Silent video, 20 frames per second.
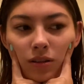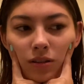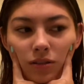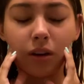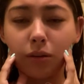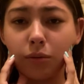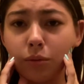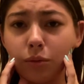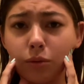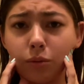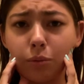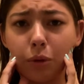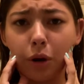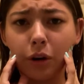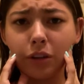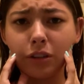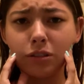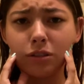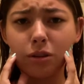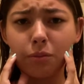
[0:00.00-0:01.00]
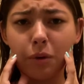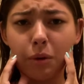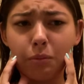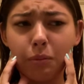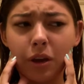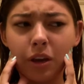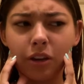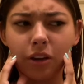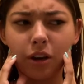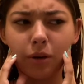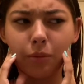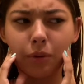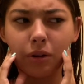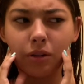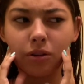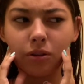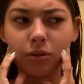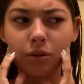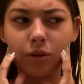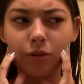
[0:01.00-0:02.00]
I will probably start my makeup. I
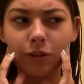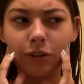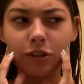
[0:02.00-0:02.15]
don't know if I